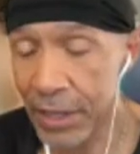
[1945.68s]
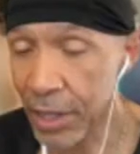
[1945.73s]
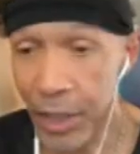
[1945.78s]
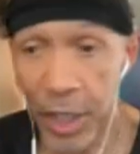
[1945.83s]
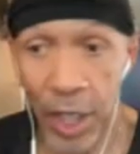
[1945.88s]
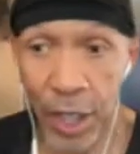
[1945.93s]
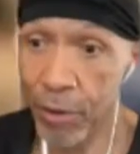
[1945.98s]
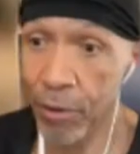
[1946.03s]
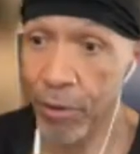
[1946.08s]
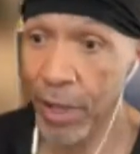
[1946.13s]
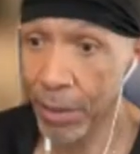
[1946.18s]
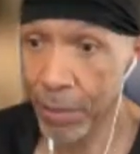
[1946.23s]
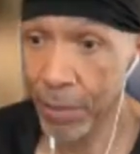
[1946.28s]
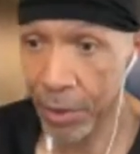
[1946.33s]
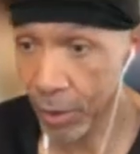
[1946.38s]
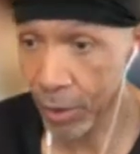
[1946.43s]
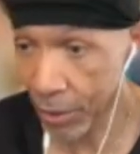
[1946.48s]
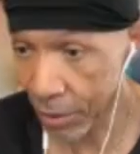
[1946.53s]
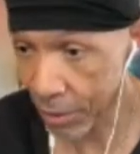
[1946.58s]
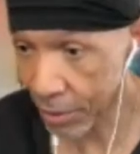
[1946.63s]
another rabbit
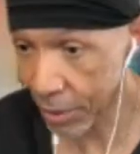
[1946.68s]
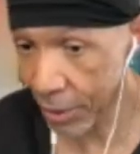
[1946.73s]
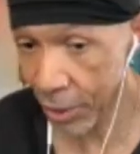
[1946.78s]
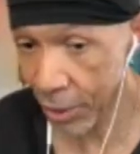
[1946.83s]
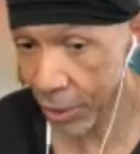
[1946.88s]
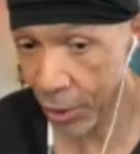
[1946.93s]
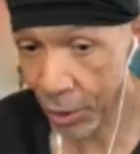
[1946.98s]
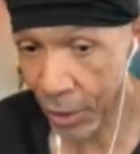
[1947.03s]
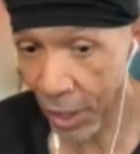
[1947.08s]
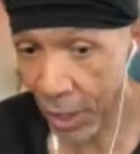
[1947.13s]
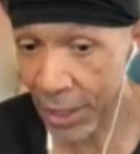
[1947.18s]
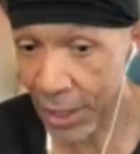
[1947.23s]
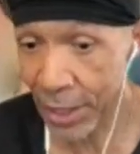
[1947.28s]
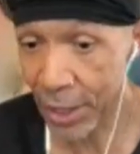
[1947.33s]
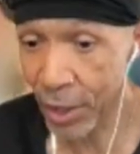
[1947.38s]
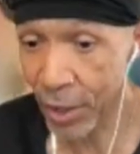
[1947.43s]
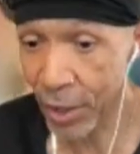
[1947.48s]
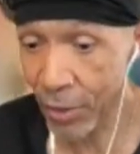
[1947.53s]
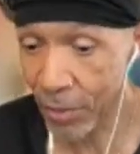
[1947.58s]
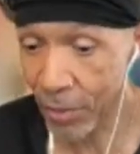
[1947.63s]
hole. You know, I
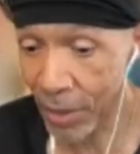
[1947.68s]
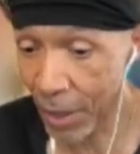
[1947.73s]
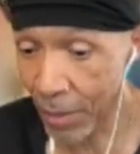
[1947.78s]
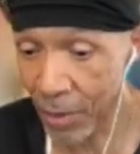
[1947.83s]
didn't know.